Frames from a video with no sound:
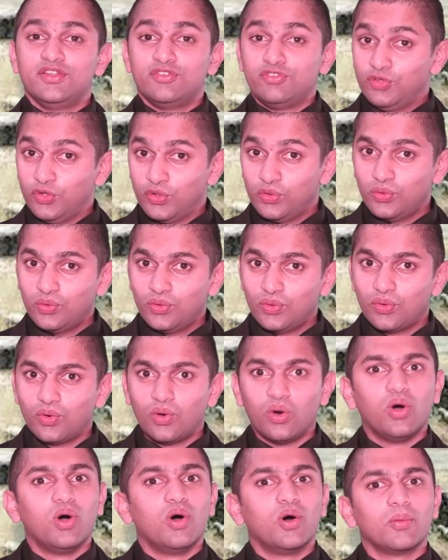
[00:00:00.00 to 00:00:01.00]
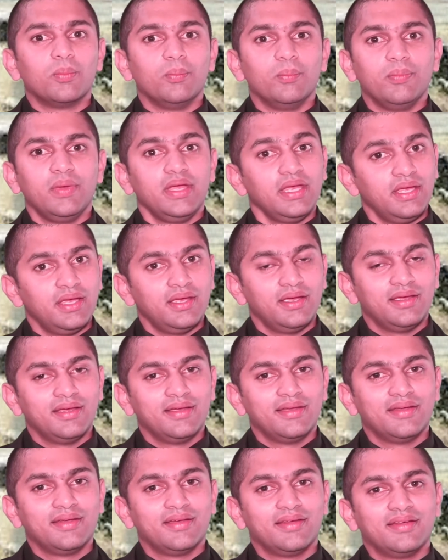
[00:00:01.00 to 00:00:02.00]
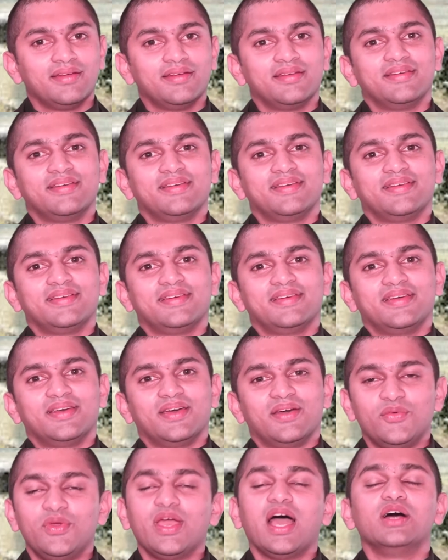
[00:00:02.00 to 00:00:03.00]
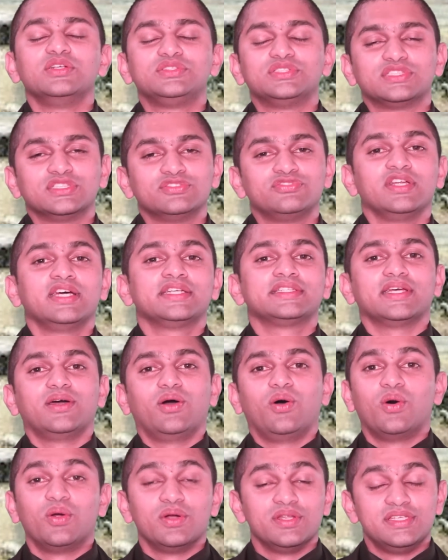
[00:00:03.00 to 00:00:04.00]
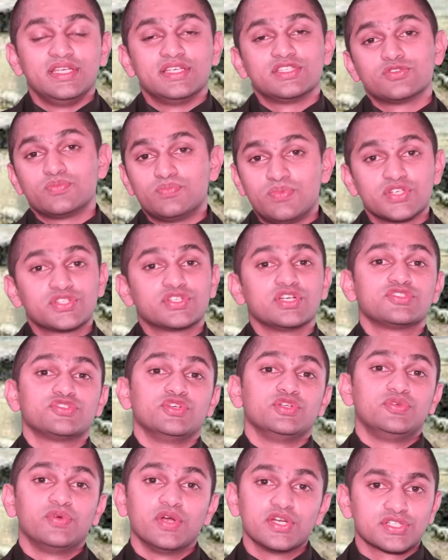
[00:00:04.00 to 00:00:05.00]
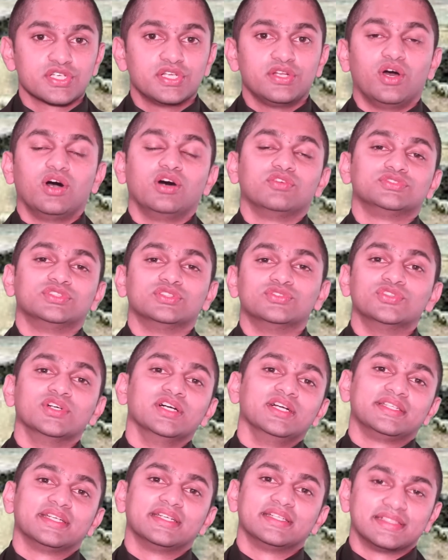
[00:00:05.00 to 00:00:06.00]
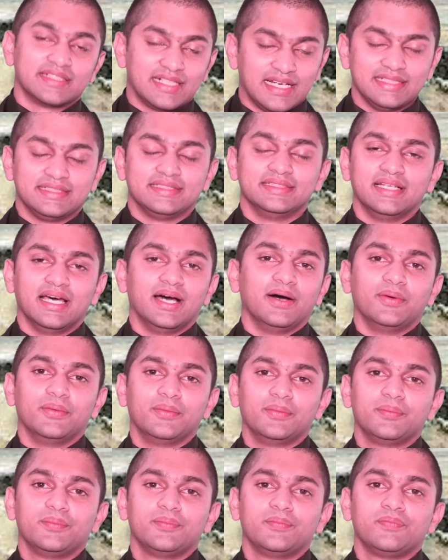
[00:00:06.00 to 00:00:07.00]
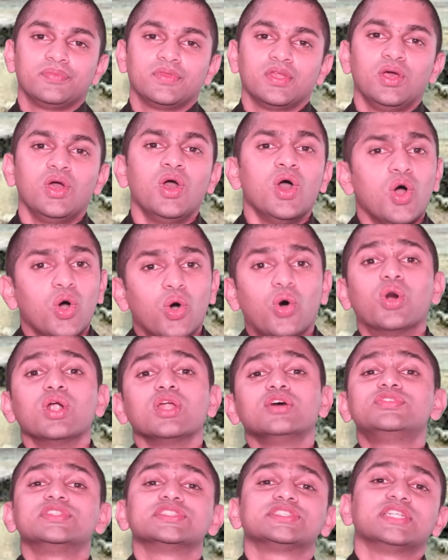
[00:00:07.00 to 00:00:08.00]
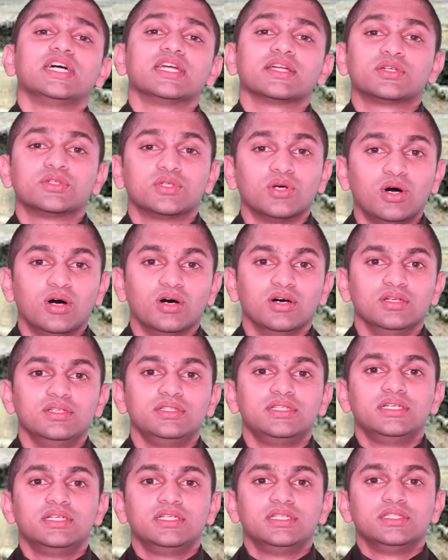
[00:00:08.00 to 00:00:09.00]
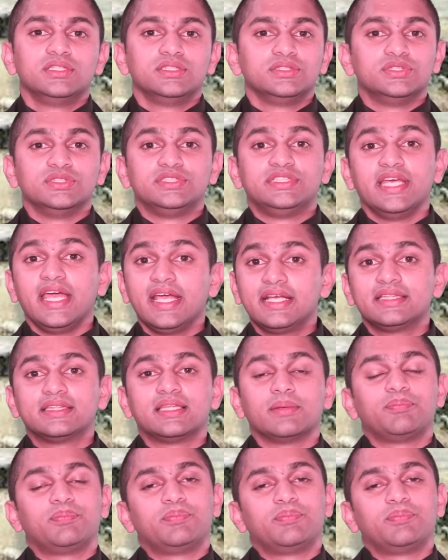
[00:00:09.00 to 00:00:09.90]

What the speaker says: is you or me? We have to reflect on this special situation of the world right now. All of us are called to take